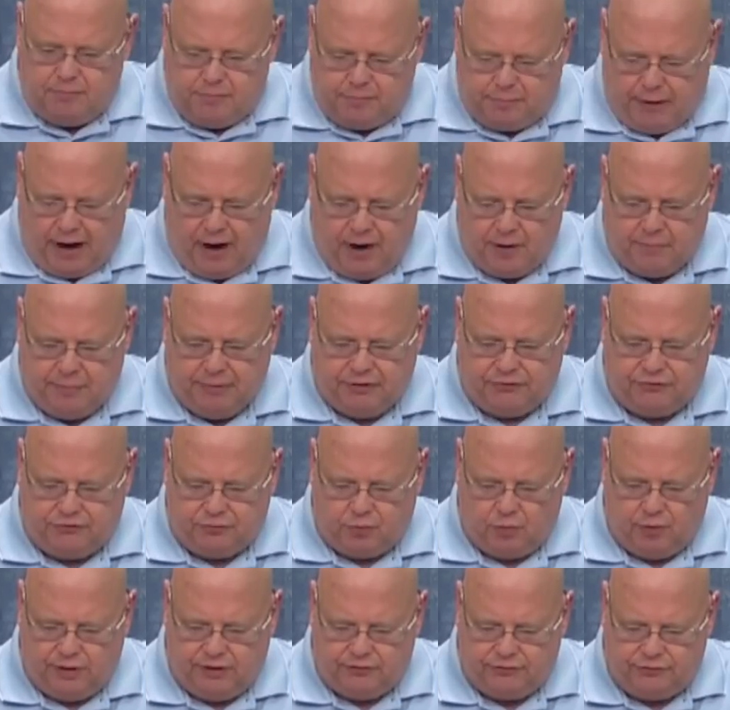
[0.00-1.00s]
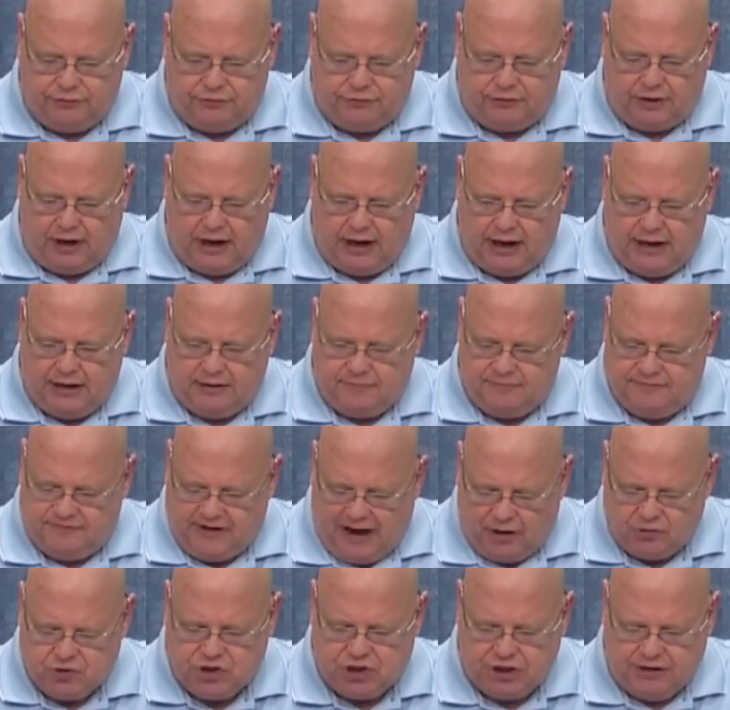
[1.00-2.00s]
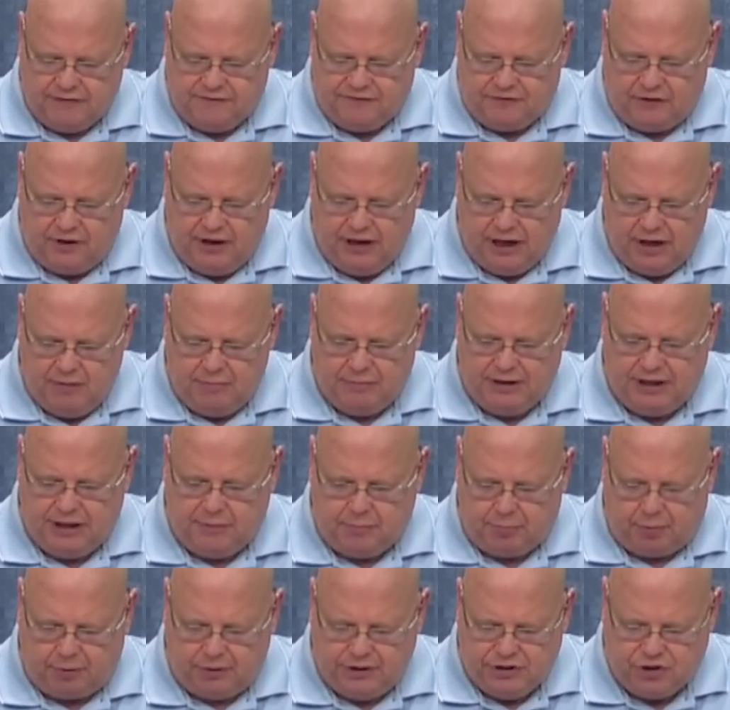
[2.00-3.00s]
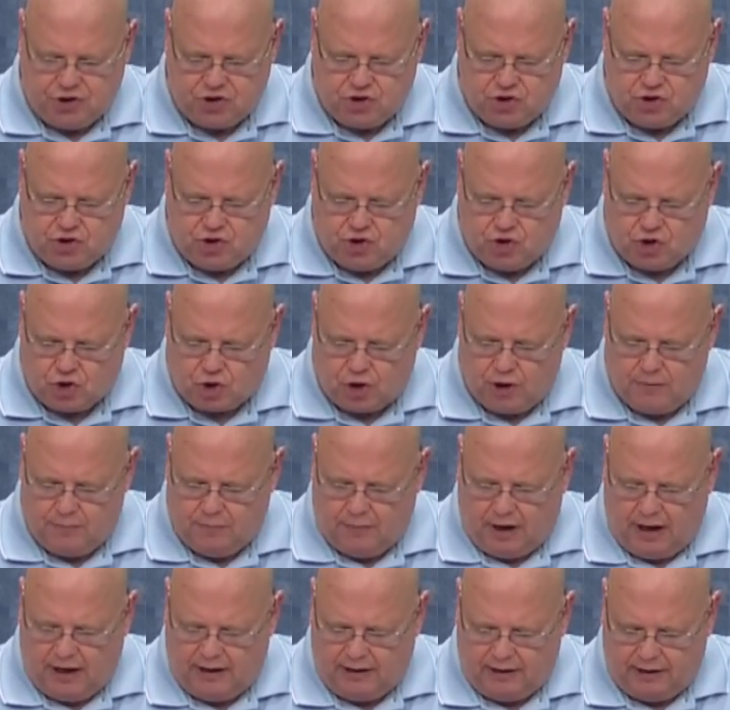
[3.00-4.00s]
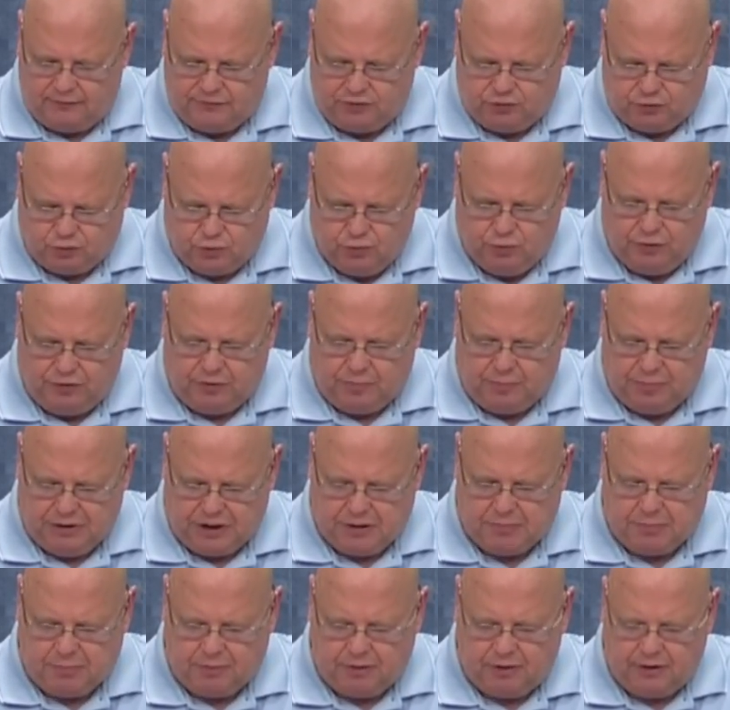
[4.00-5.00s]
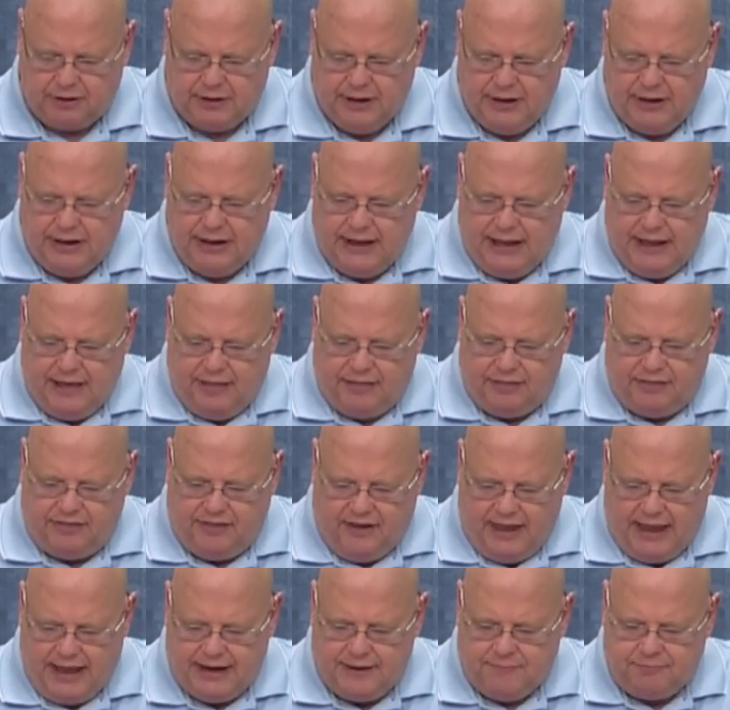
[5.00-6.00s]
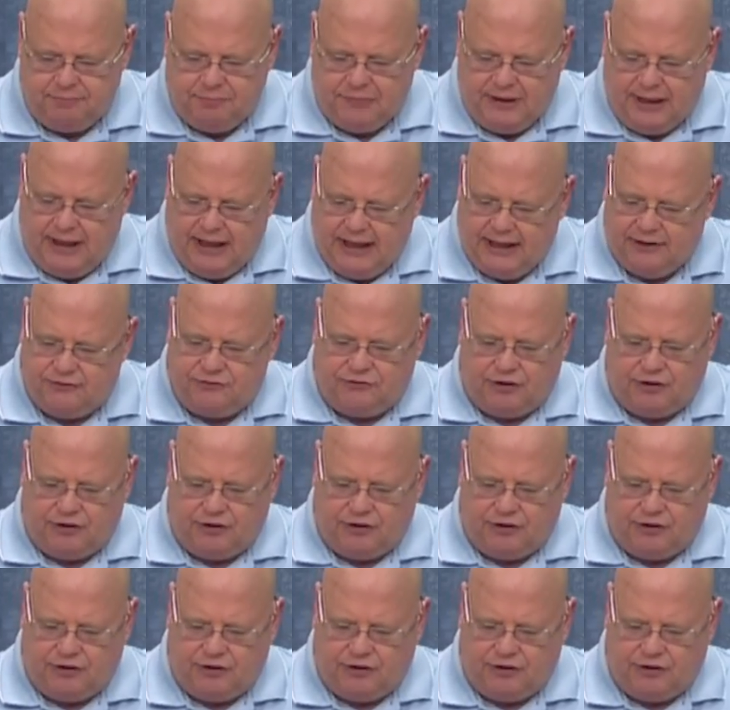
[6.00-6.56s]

Barnabas was vouching for him and he preached to the people, then it